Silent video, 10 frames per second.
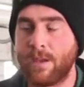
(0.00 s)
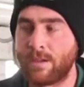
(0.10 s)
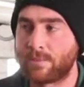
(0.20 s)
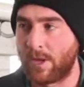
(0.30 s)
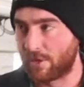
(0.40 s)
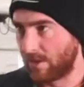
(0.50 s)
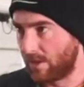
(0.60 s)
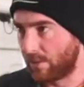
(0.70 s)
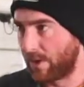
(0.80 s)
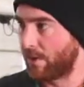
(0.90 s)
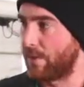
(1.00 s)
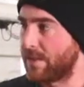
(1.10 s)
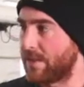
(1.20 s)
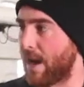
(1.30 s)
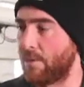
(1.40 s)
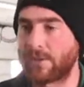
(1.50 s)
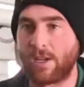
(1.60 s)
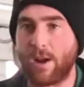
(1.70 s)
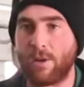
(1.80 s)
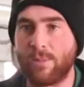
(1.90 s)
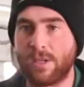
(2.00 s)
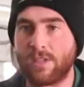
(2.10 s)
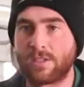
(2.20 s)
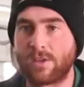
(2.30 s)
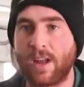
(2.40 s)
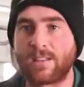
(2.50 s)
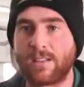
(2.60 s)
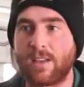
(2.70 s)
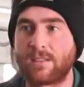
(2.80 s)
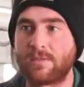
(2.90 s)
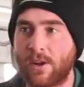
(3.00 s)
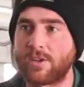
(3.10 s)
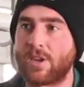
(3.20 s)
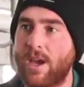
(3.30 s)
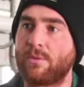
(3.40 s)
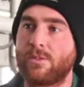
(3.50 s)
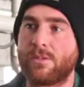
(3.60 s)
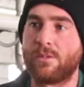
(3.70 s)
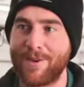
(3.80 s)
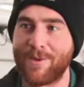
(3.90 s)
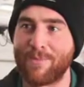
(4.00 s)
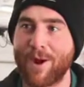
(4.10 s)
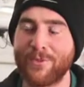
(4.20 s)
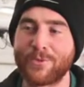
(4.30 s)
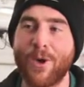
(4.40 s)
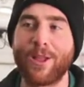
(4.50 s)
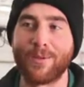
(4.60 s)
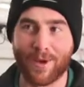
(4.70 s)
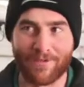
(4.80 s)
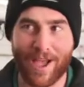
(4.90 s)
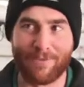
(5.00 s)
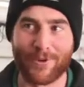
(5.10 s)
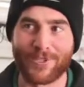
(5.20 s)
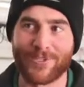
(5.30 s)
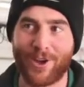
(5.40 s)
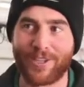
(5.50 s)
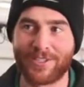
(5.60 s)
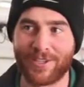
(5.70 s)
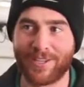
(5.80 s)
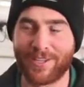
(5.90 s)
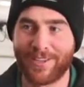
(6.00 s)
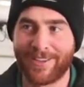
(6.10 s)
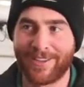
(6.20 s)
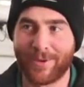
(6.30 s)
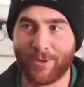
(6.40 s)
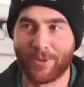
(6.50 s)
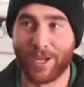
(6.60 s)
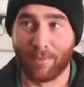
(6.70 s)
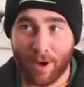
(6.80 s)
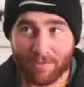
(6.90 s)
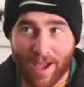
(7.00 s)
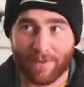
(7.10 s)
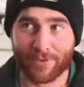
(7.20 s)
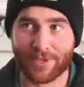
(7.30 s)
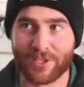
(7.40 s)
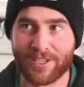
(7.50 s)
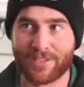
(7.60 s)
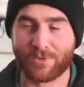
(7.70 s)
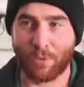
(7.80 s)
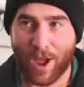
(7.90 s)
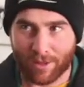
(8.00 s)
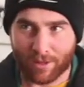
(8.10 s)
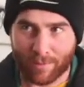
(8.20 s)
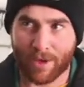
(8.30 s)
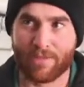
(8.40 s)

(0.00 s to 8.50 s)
especially with all these cows that are being stressed as fresh cows. Marvin's well above average. Not is he only above average, he is well above